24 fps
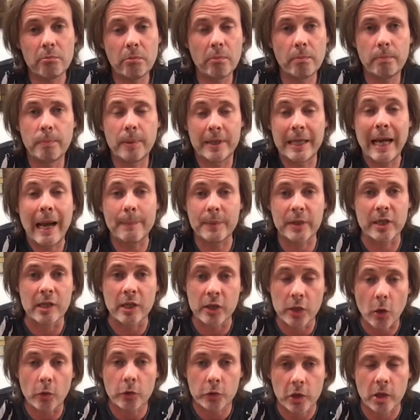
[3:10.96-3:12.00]
perhaps in a
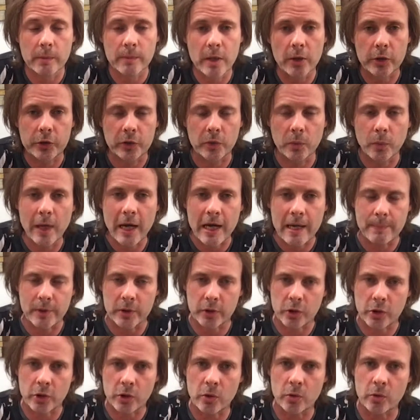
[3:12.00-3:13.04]
non-commercial way, but to
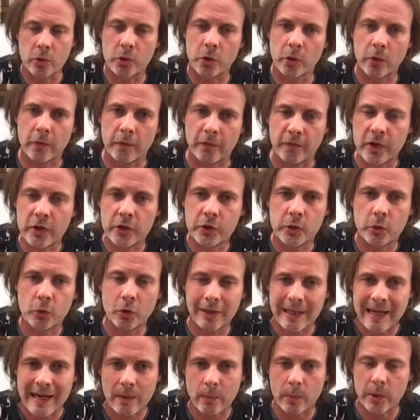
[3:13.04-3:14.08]
use your visual
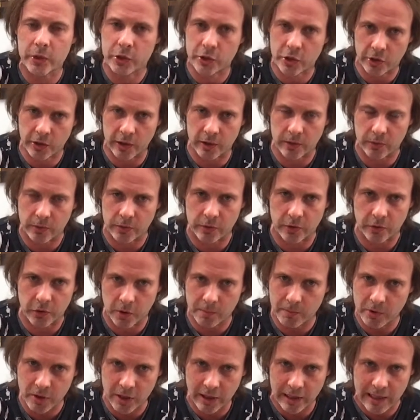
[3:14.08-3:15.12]
language skills to
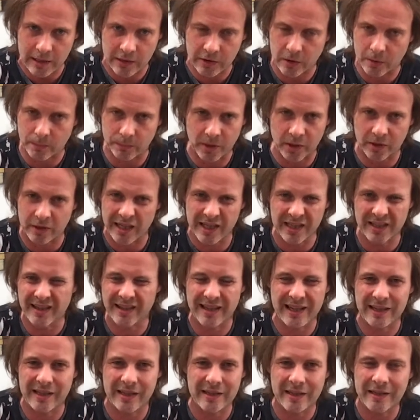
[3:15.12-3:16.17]
communicate something that isn't
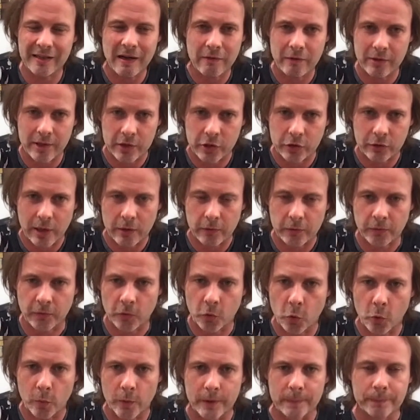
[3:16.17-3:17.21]
necessarily
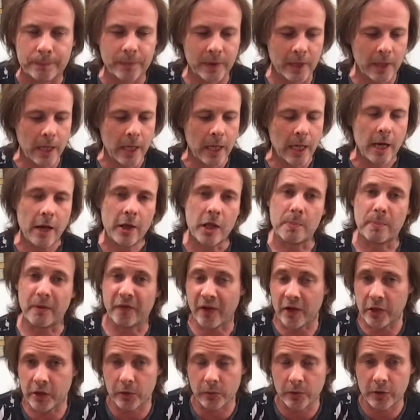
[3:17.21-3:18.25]
straightforward. The
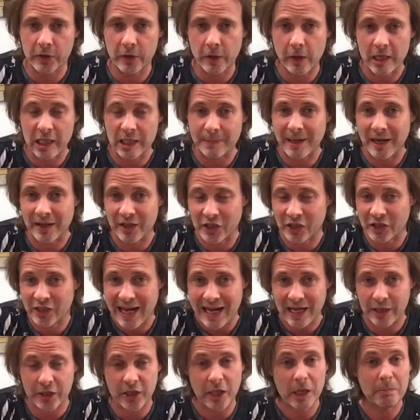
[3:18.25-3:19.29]
professional side is about the
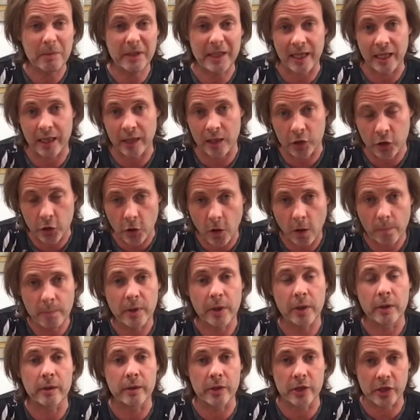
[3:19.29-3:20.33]
sector, getting a job,
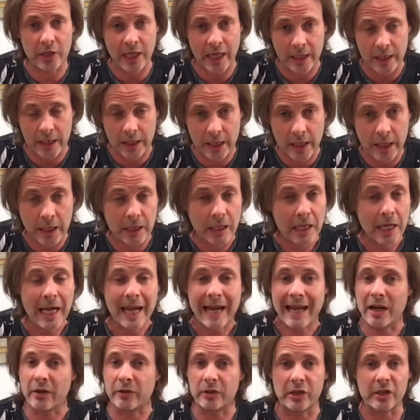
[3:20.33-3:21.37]
understanding
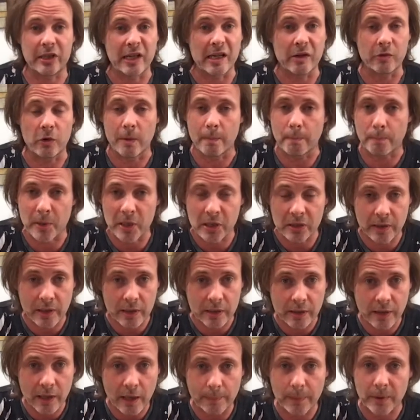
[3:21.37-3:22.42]
how to set your own
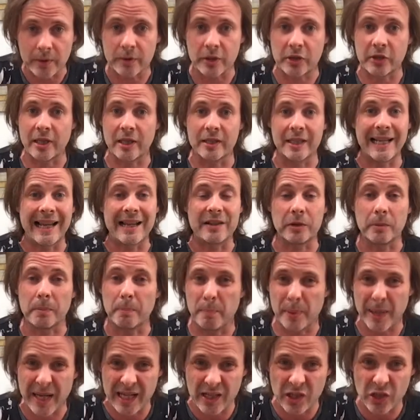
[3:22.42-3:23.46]
business up, understanding how to
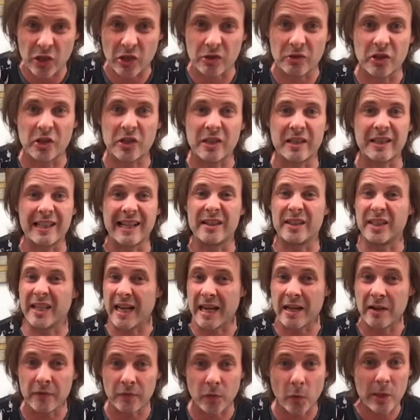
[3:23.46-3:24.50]
pitch, understanding how to
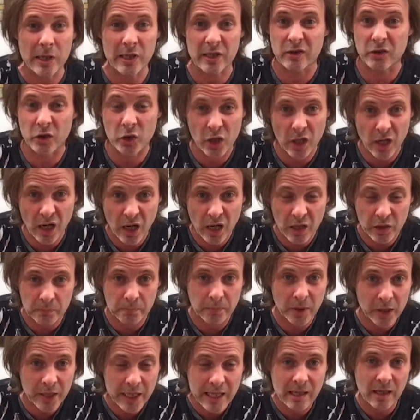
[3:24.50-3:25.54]
invoice and charge
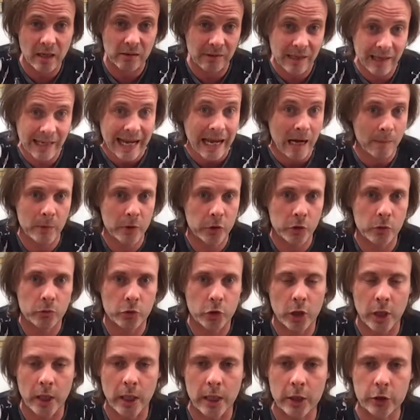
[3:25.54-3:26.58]
money and how much you
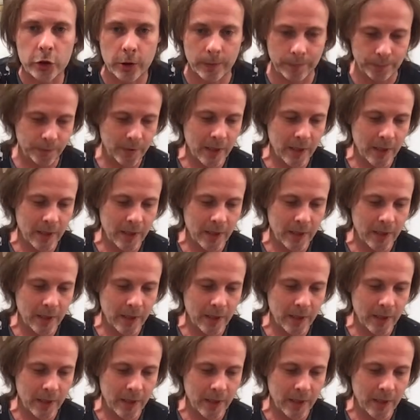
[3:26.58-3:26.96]
charge.